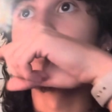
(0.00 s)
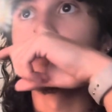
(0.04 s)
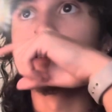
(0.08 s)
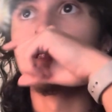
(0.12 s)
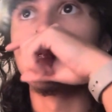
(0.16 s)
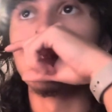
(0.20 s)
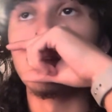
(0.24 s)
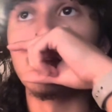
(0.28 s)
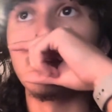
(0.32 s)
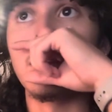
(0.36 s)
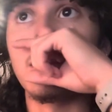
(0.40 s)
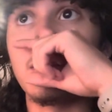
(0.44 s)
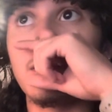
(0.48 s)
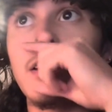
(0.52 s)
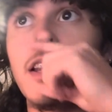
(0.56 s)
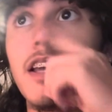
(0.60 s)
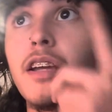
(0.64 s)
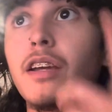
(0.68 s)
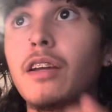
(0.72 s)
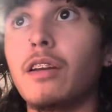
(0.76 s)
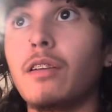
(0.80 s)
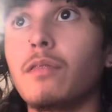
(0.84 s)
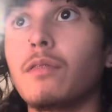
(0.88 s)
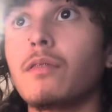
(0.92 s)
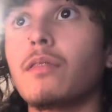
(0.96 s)
it's a
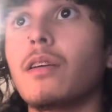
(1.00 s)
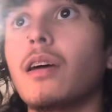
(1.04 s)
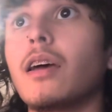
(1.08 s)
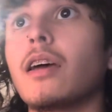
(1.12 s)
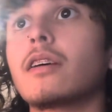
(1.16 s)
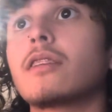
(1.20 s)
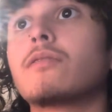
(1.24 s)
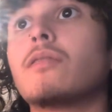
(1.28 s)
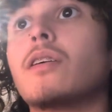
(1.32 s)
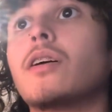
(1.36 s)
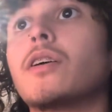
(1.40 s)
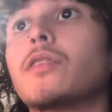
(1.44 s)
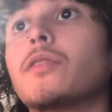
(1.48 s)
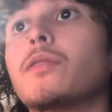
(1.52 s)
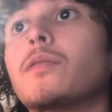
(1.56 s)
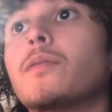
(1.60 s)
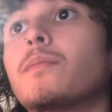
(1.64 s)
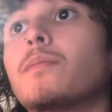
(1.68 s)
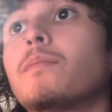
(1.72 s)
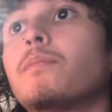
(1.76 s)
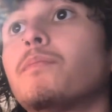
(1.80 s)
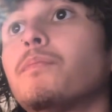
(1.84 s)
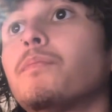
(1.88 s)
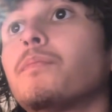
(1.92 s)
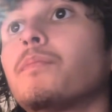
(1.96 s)
negative x value.
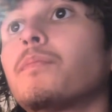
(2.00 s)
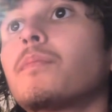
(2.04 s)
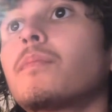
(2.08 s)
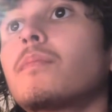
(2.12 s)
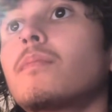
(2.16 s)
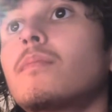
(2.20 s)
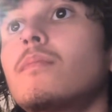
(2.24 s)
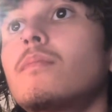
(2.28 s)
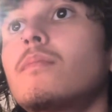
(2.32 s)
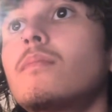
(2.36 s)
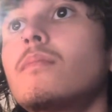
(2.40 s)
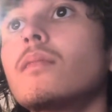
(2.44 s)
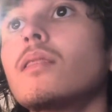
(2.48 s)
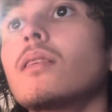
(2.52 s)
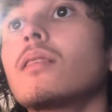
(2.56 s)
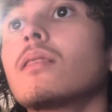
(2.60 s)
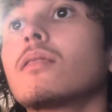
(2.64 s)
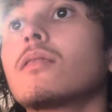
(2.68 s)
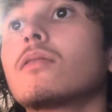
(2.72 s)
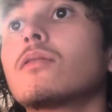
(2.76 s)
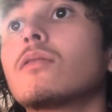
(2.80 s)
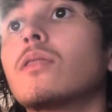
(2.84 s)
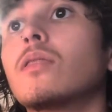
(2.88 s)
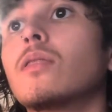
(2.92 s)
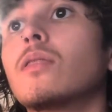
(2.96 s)

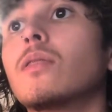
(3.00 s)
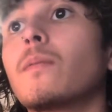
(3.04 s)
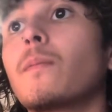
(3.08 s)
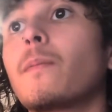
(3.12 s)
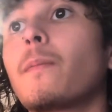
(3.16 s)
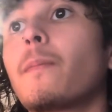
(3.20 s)
So